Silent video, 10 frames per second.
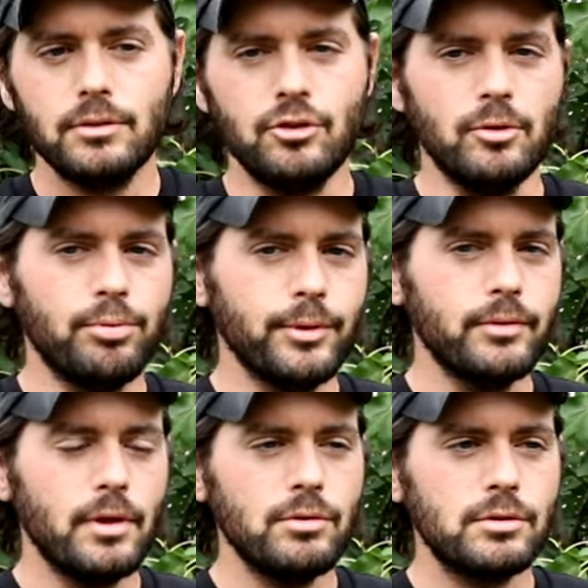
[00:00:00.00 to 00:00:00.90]
do you
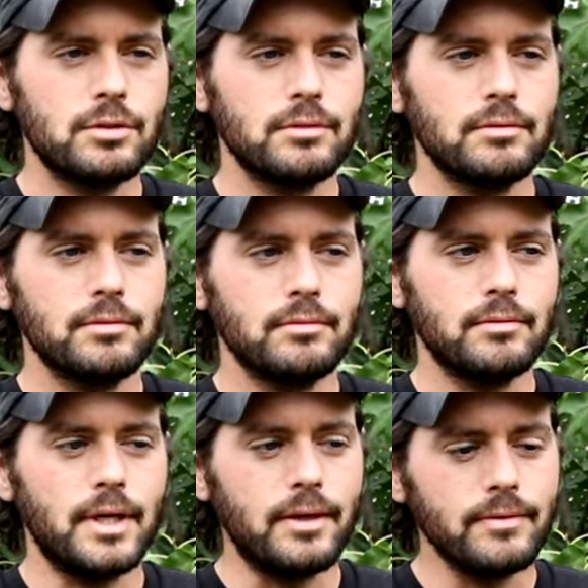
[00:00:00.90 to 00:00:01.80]
prune those?
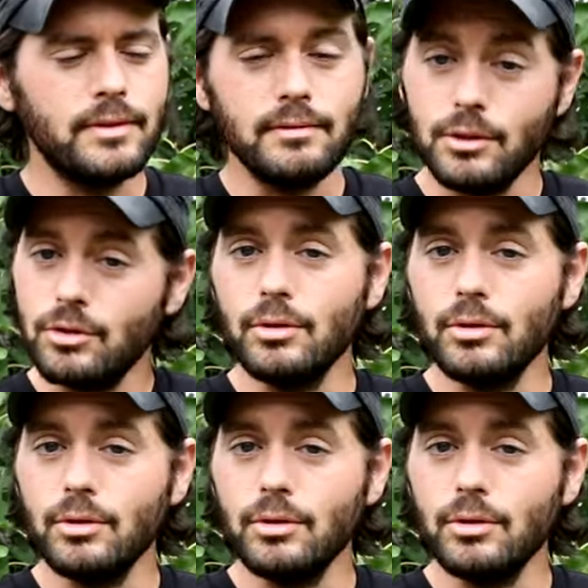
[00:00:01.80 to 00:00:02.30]
Well, you